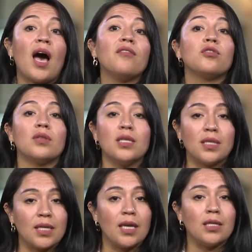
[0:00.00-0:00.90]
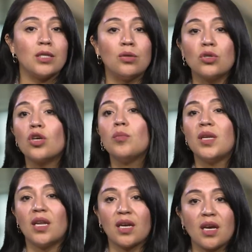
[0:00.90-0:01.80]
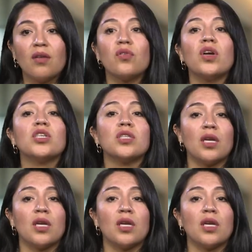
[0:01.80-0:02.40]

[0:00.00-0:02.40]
after these dates you terminated coverage,